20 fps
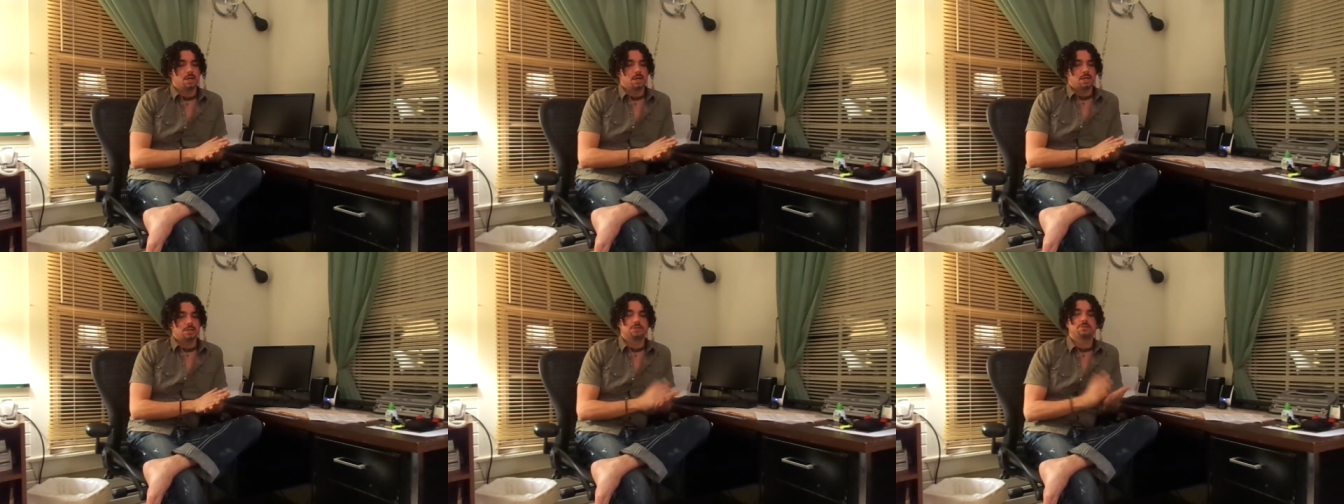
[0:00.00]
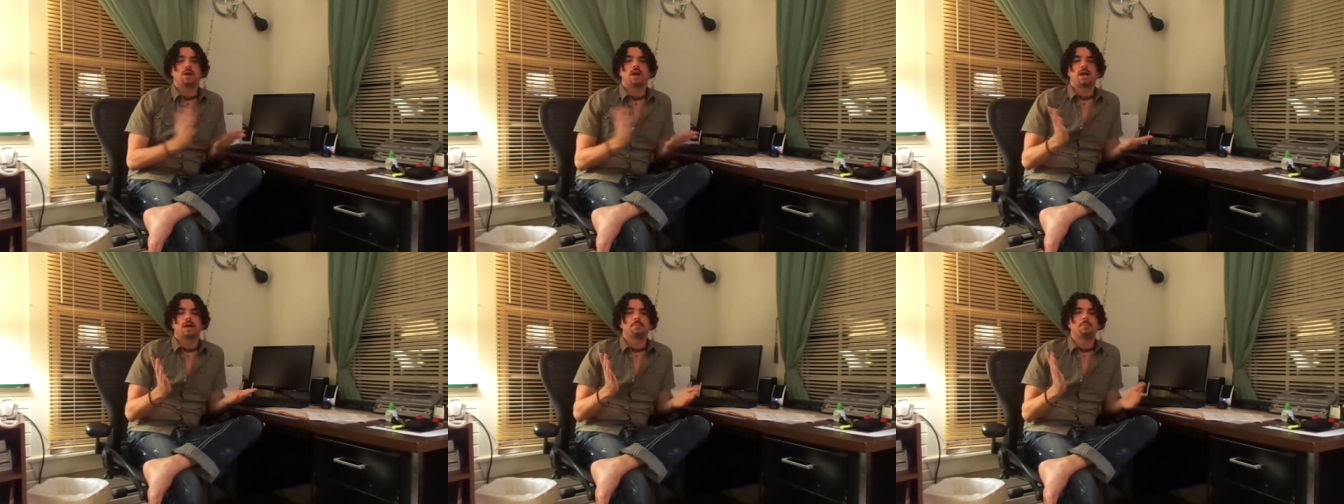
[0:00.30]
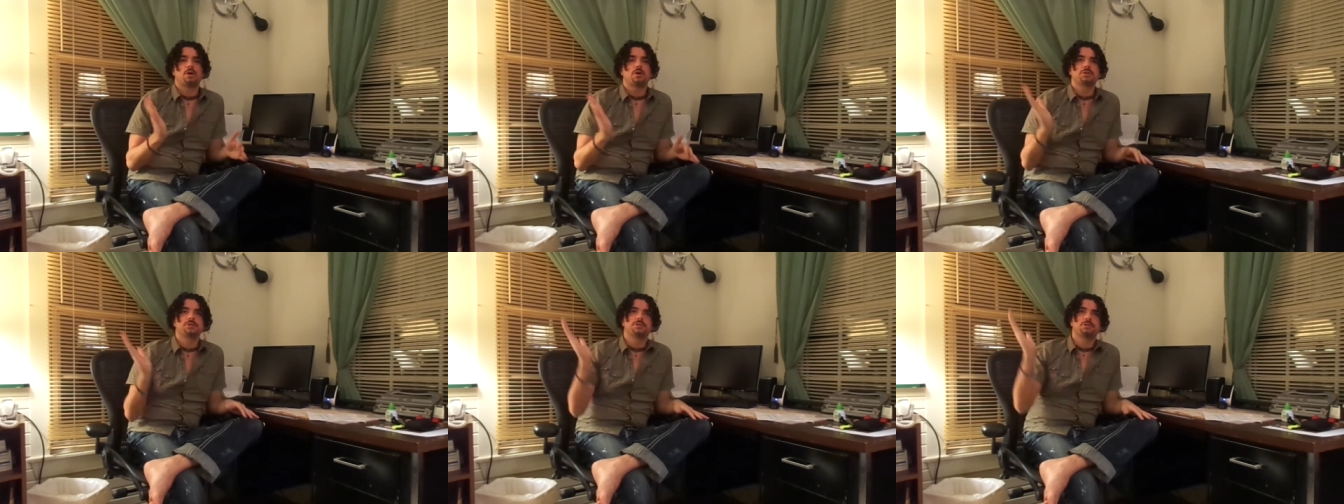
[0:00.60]
It's very
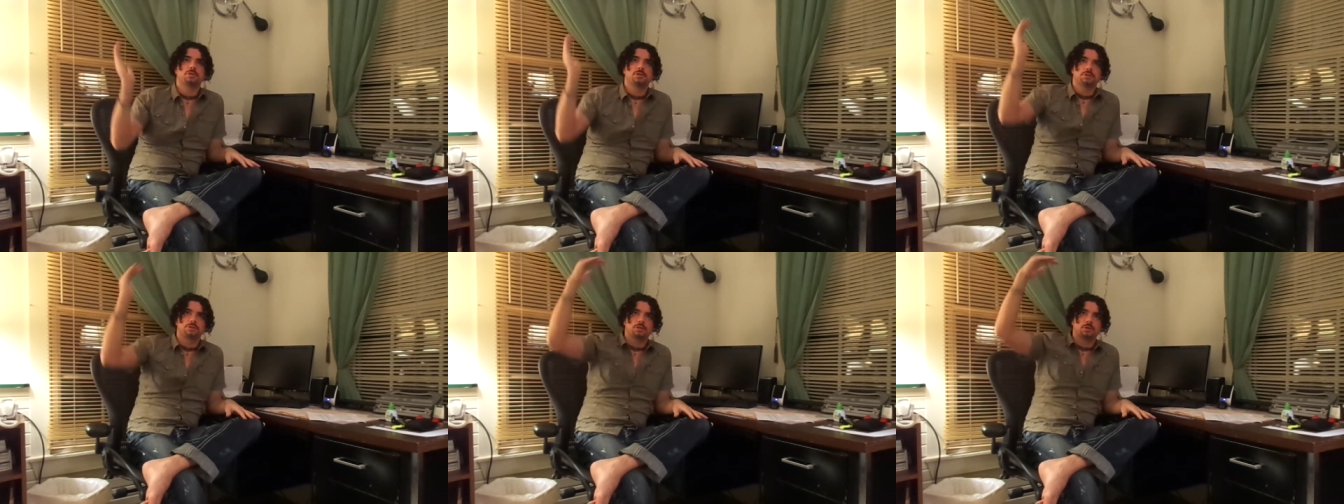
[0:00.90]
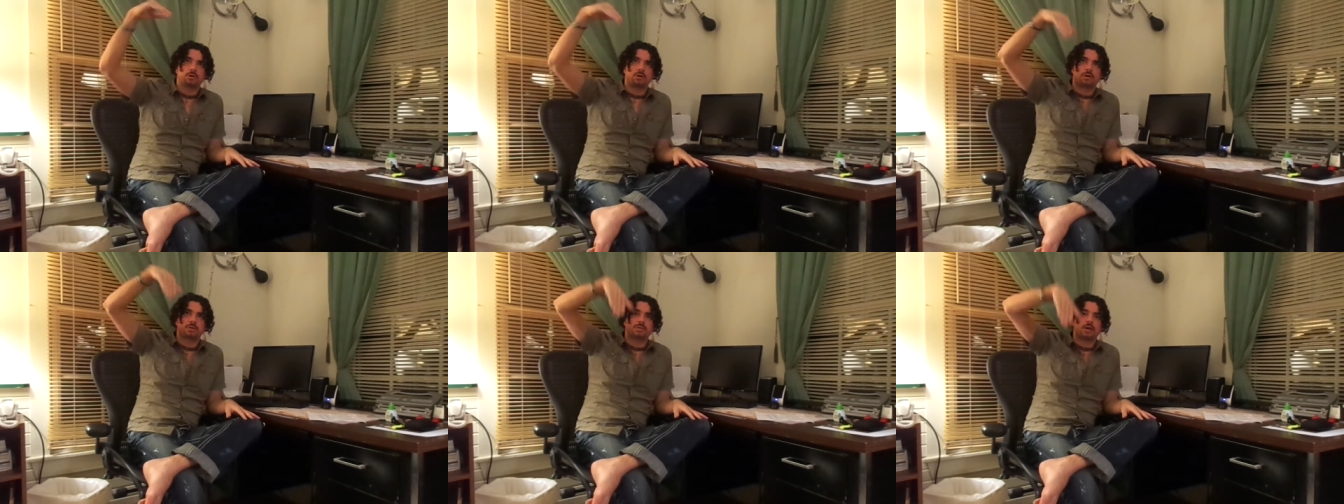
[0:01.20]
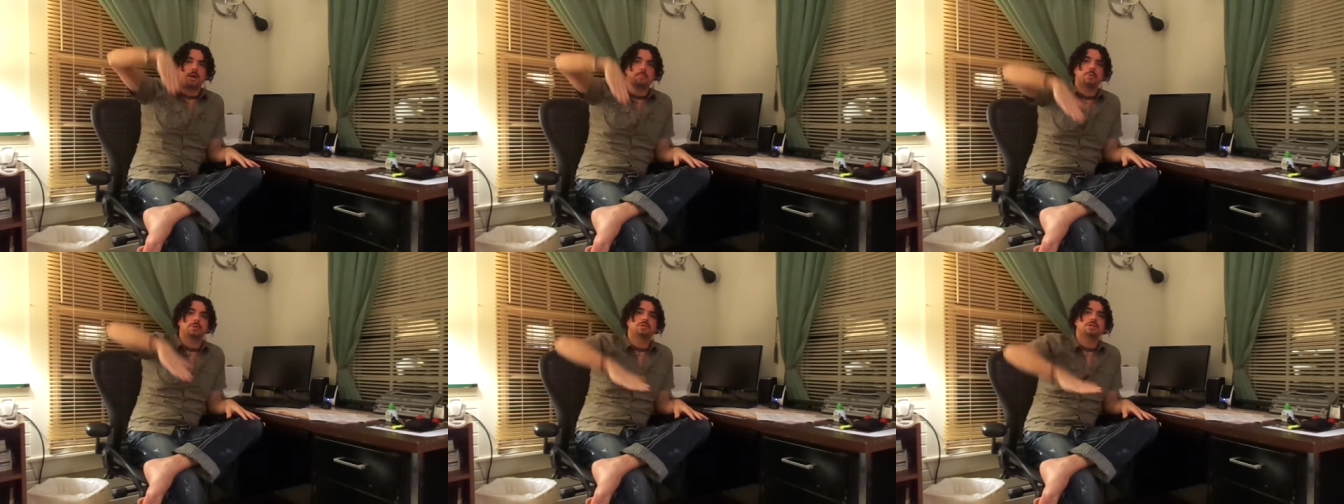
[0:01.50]
emotional, so it goes
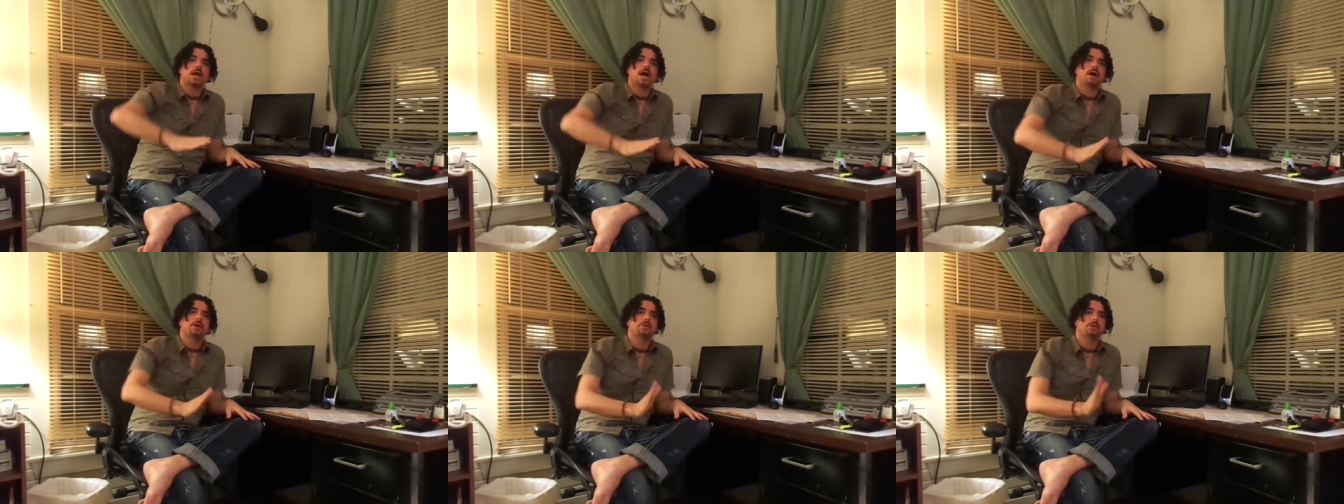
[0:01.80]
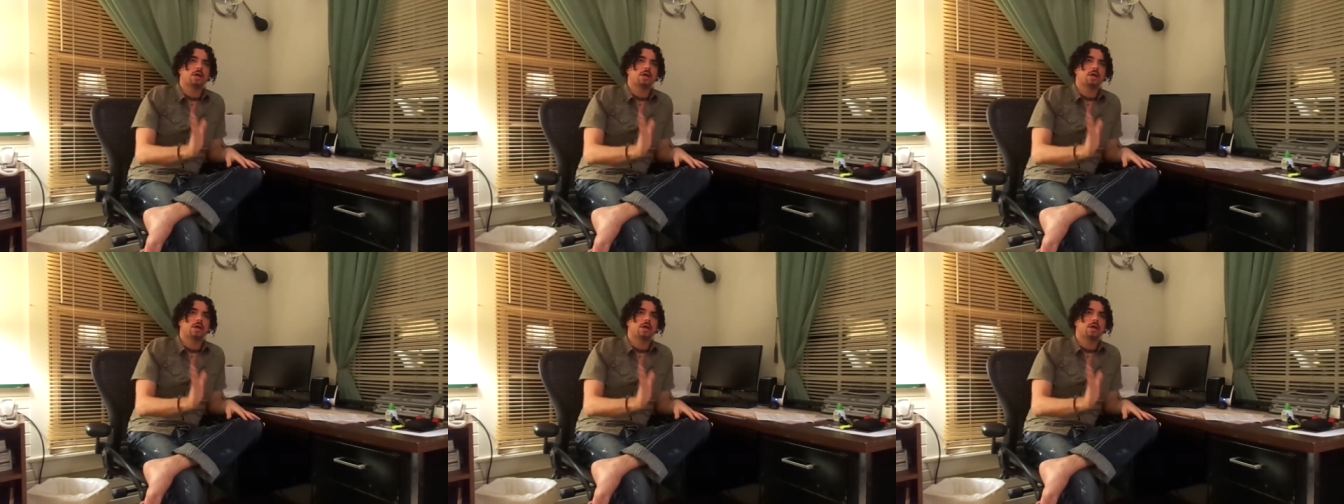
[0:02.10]
up and down.